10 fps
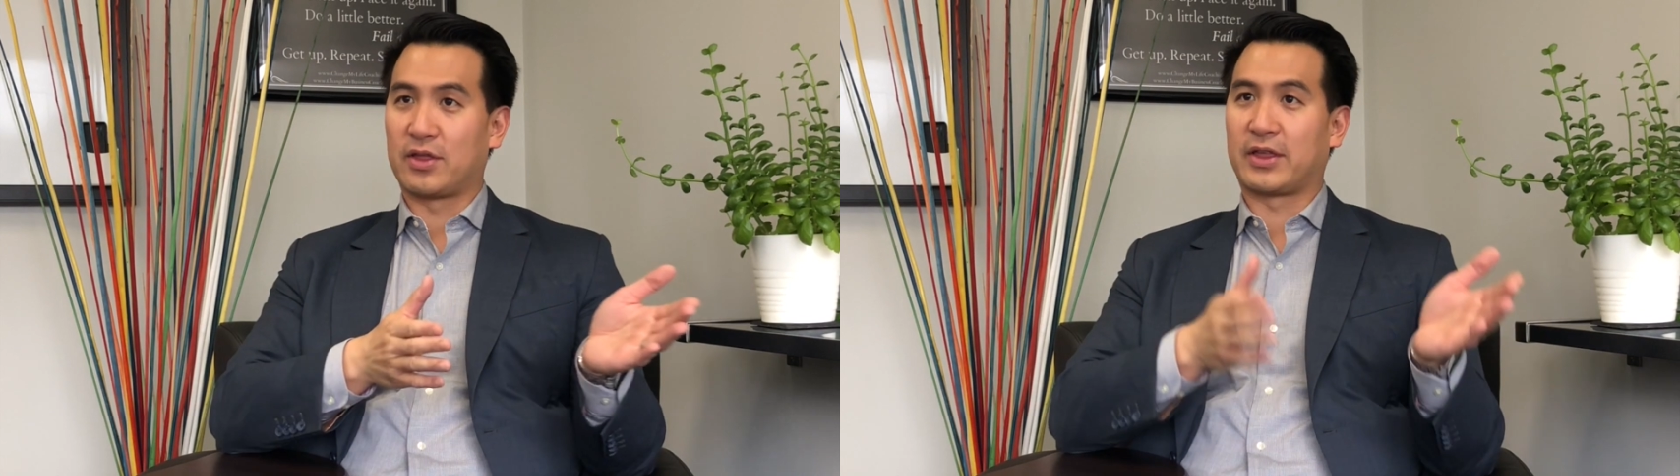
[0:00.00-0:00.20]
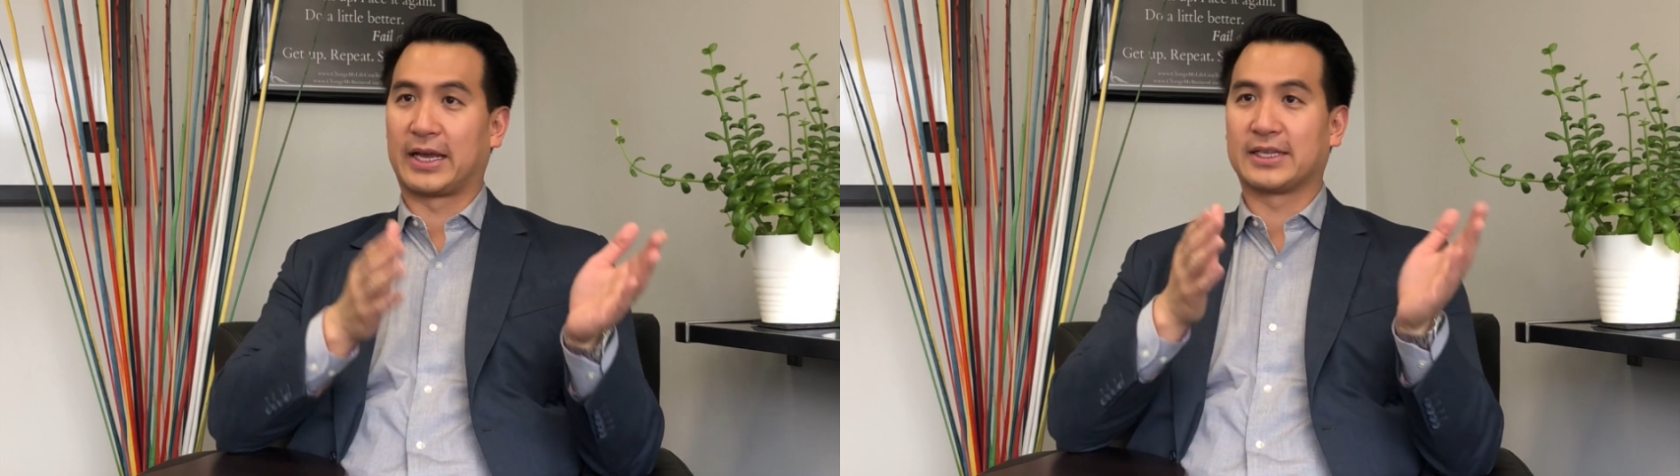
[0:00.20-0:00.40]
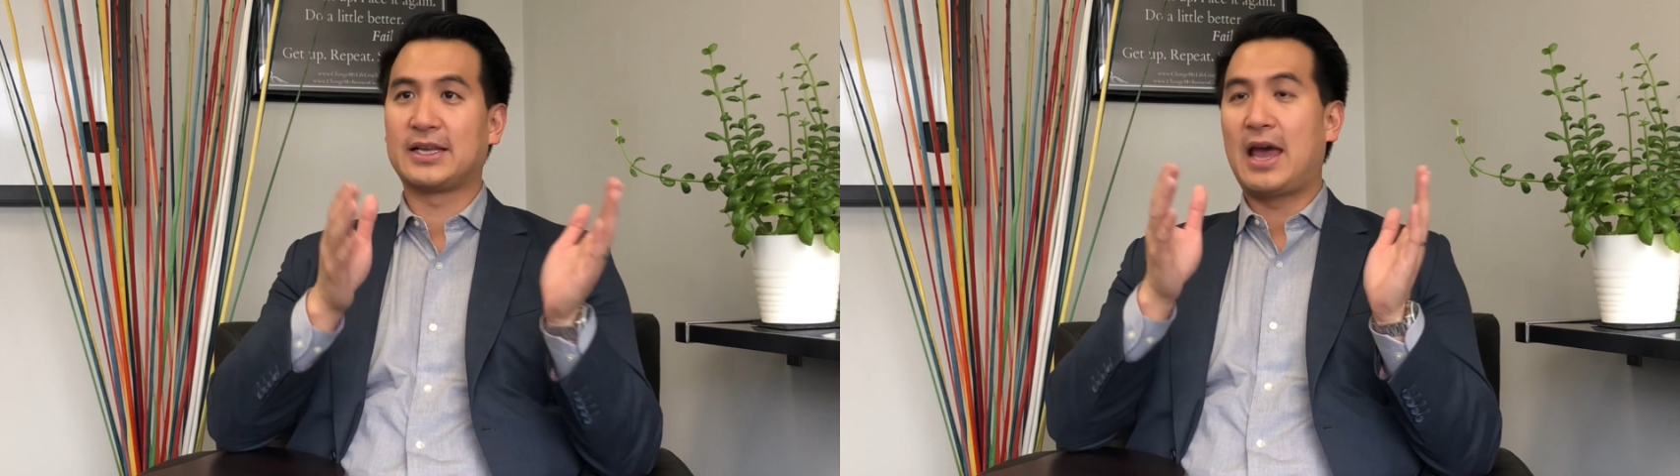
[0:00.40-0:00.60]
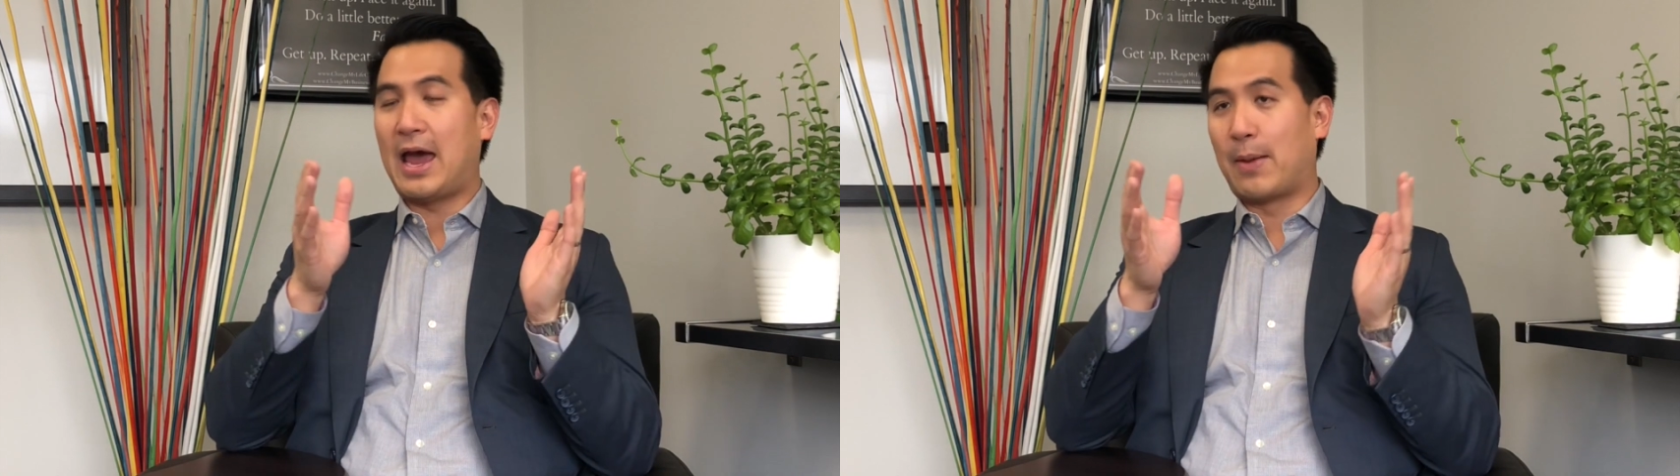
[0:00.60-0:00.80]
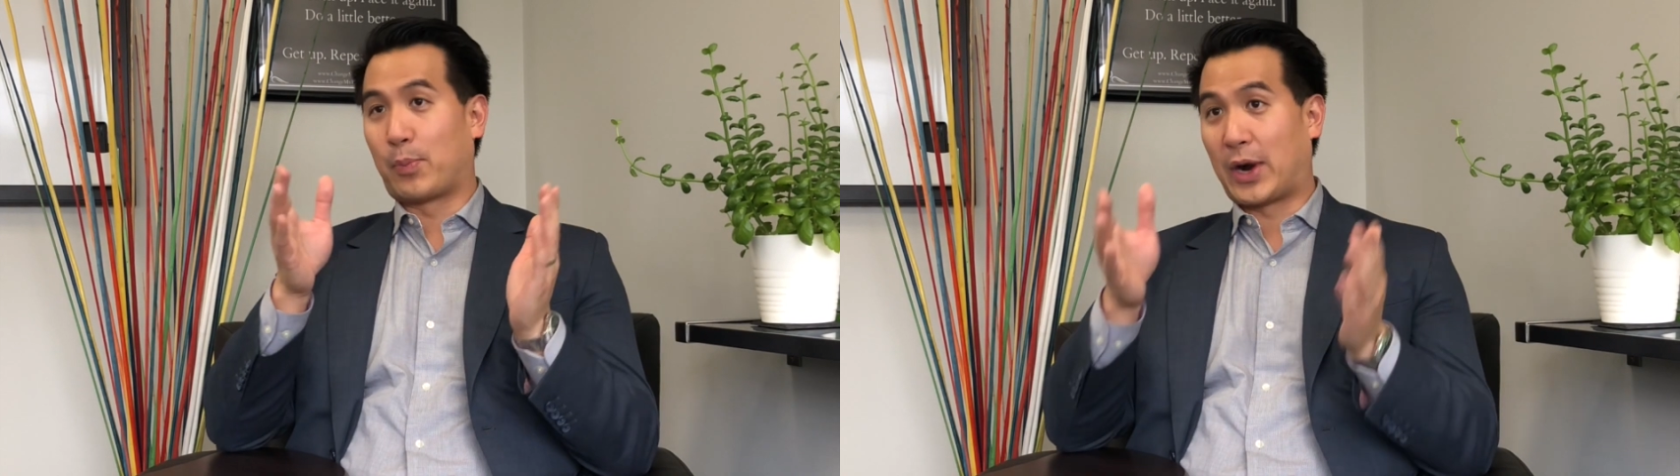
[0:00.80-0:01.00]
things
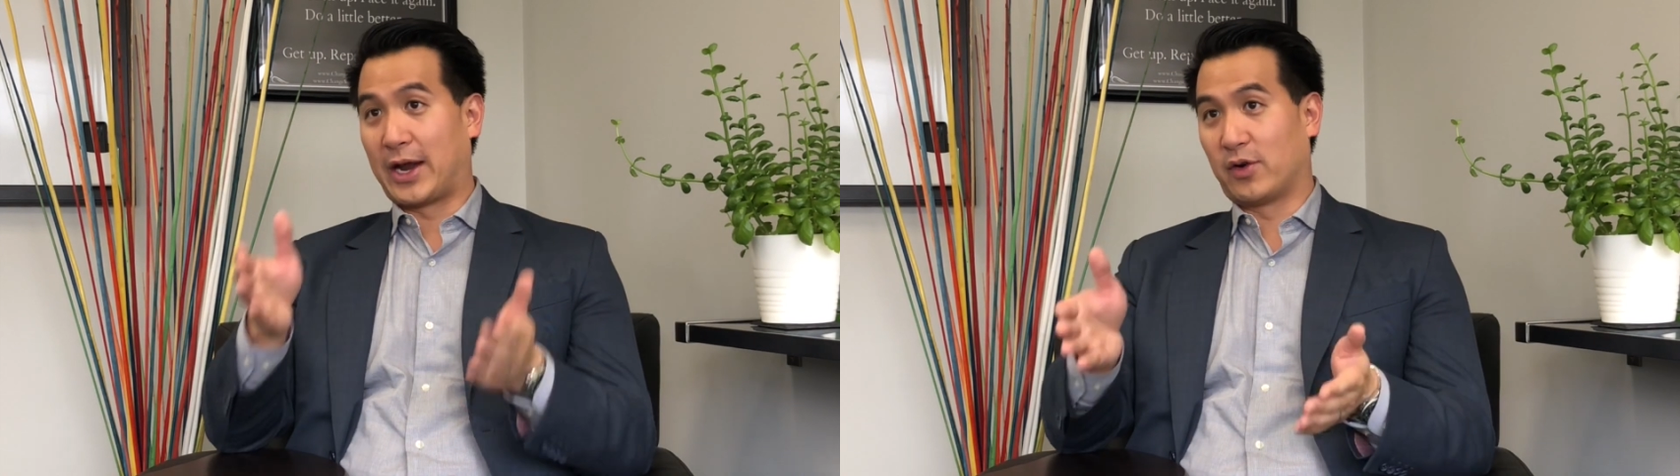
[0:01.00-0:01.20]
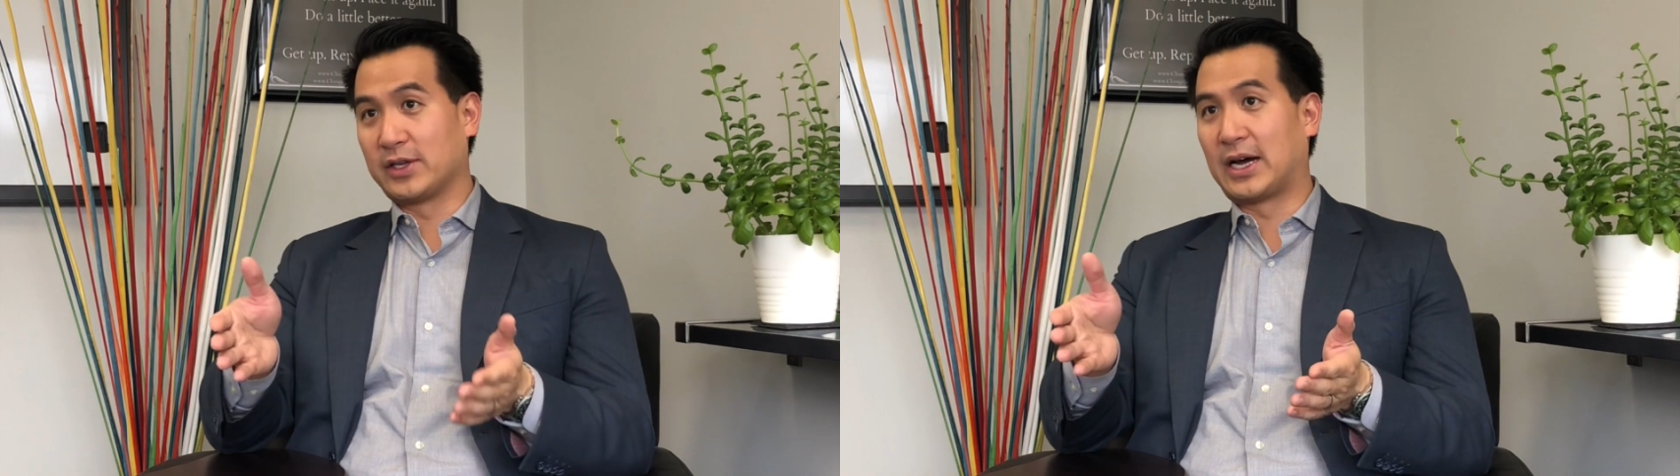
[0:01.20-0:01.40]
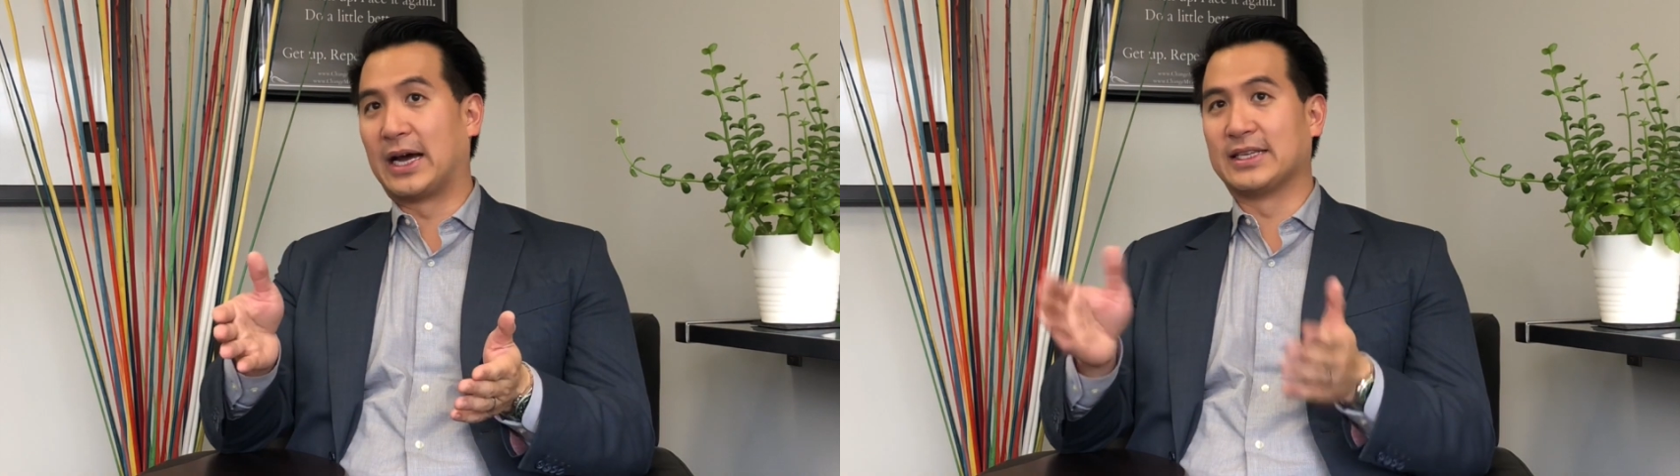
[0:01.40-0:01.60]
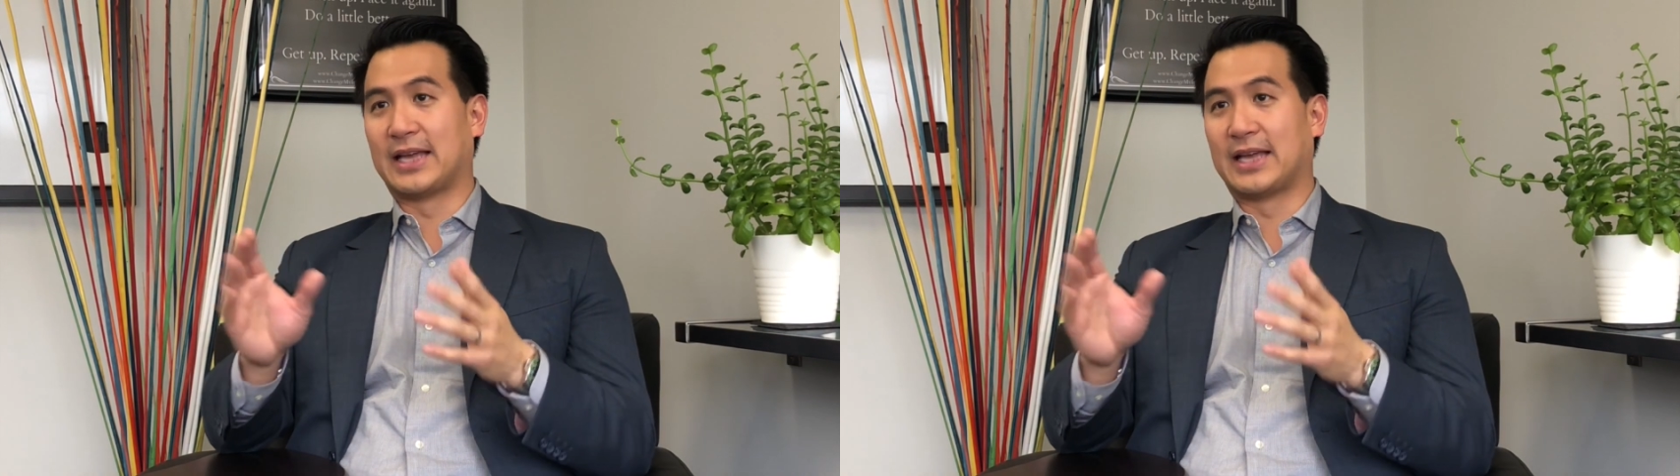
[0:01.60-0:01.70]
and prioritize.